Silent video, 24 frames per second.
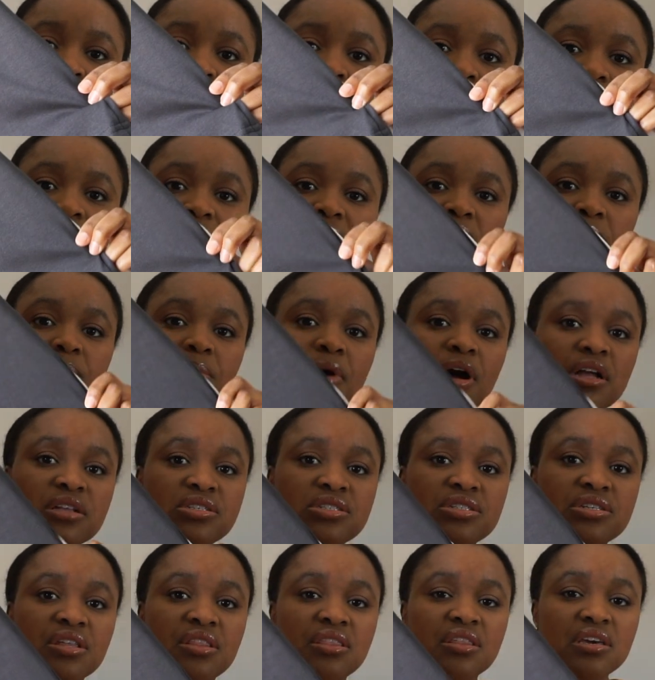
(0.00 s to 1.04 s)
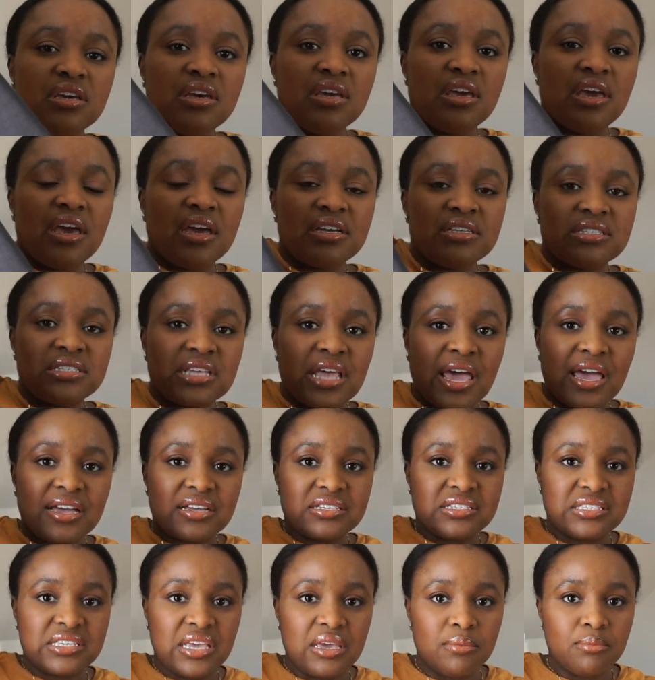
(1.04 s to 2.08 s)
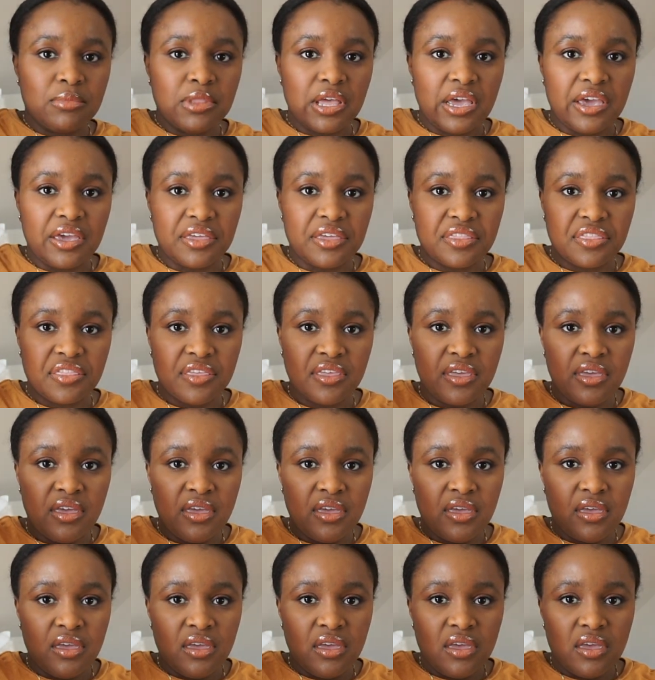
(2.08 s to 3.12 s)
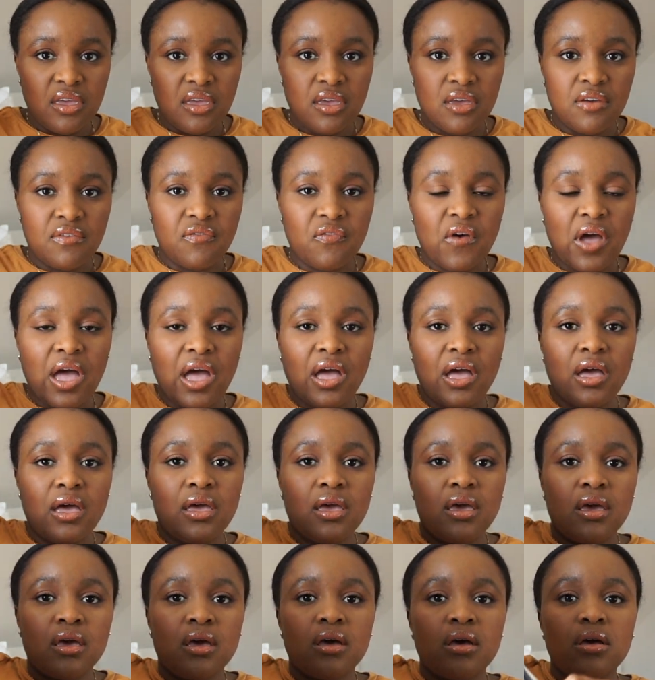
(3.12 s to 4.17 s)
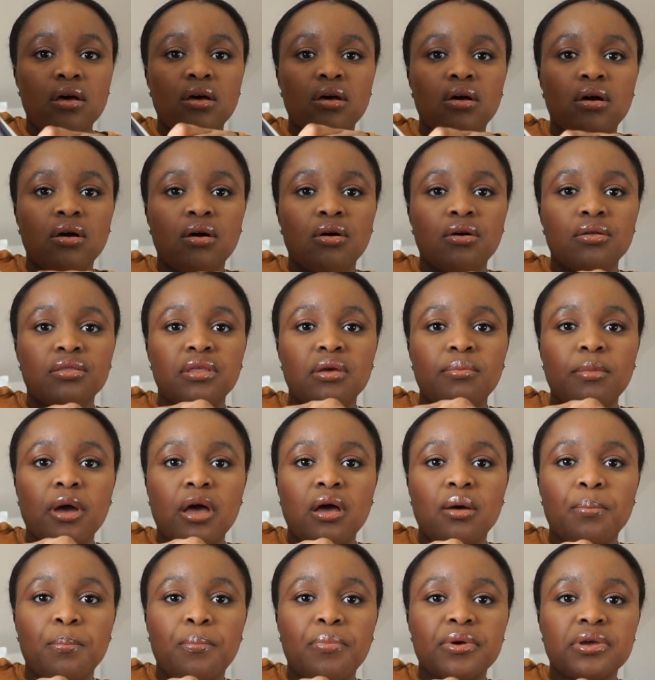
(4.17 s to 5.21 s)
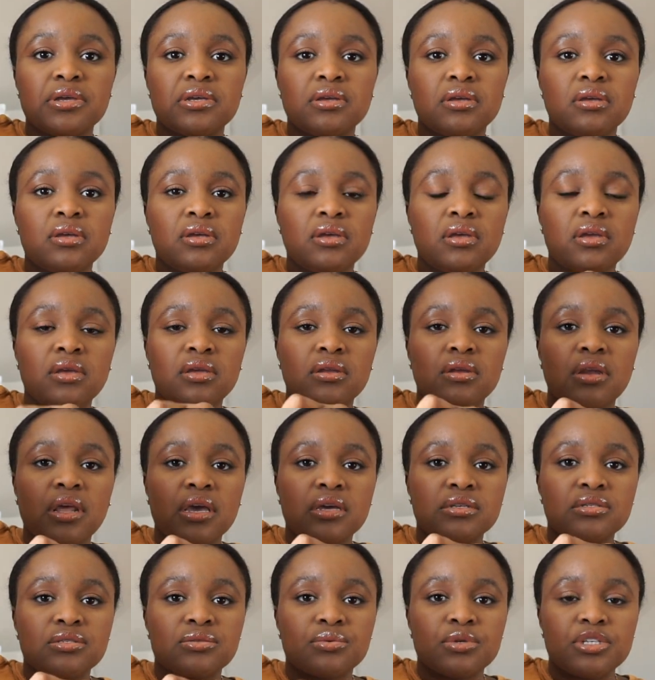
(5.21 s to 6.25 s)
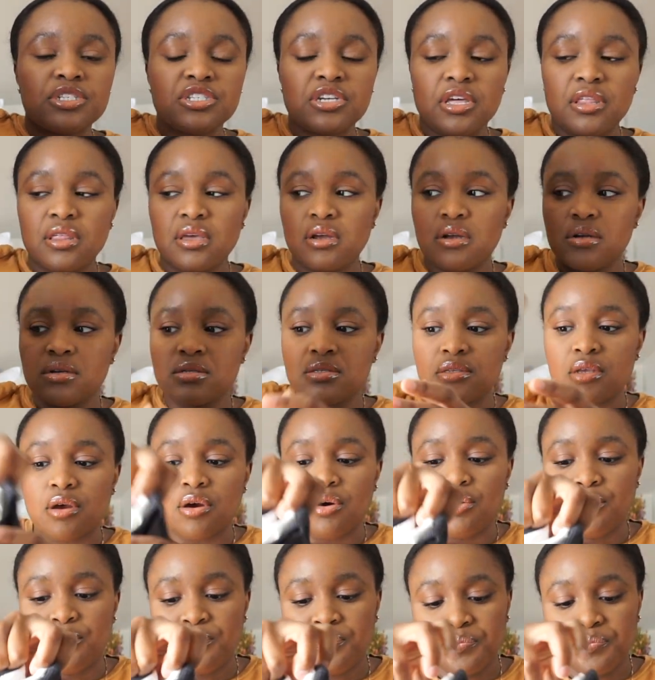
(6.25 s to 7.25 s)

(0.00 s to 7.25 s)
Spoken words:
pretty much the exact same length if I hold them up next to each other. So,